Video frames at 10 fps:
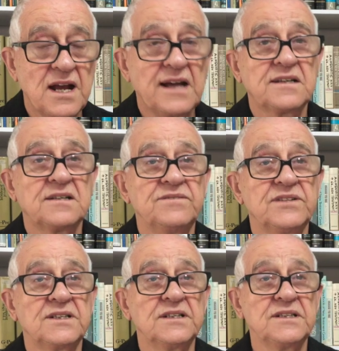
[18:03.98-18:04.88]

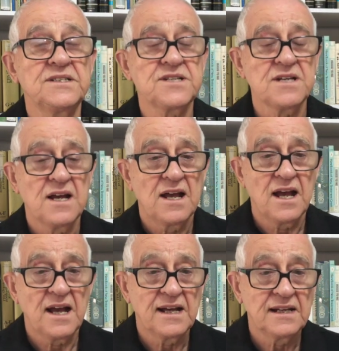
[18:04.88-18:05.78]
activities,
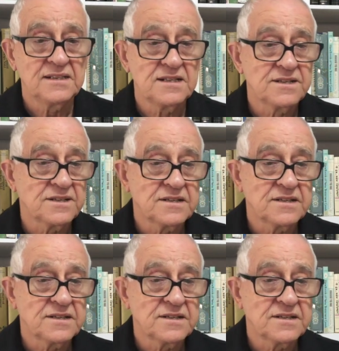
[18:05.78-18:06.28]
and